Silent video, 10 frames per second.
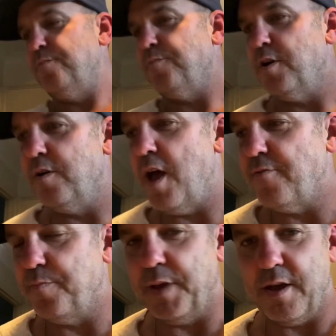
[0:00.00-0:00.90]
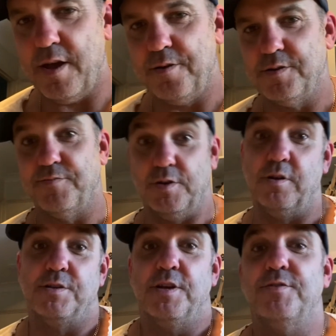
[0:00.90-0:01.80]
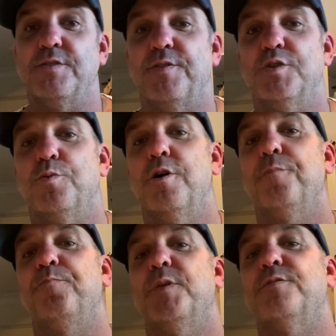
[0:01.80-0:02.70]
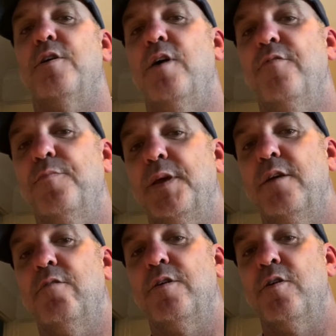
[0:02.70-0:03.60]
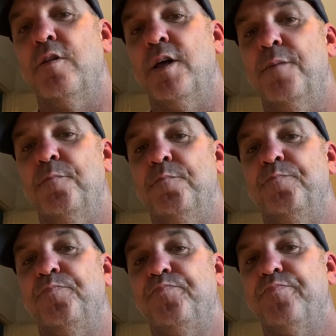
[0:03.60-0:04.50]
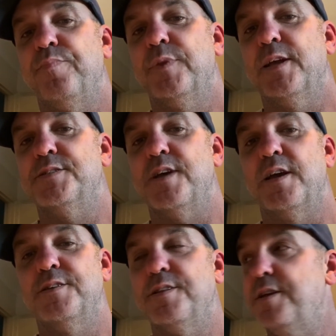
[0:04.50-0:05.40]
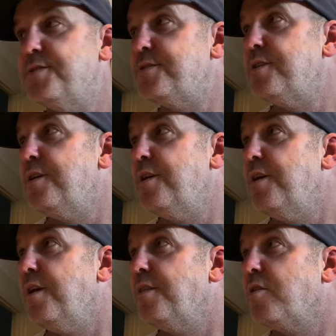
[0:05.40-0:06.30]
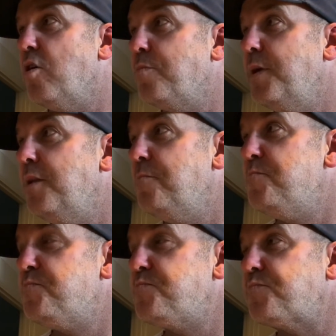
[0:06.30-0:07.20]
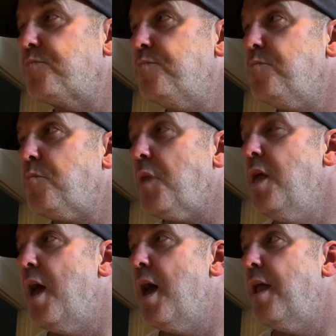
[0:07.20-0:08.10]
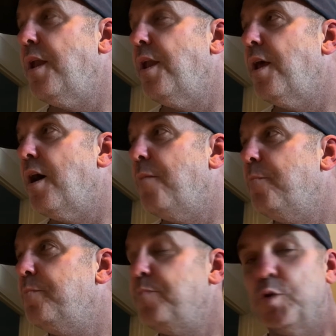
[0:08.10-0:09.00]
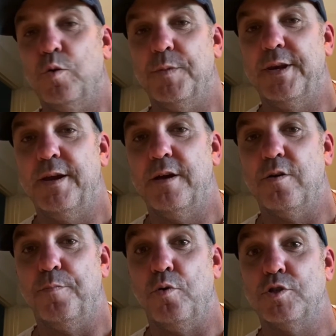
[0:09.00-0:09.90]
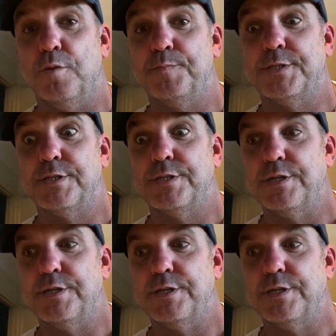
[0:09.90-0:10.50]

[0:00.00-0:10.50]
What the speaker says: I'll have a beer, like I said, just finished work. So I'll have a beer and I'll get stuck into this, the cockpit, and cook my dinner. I've got pork chops.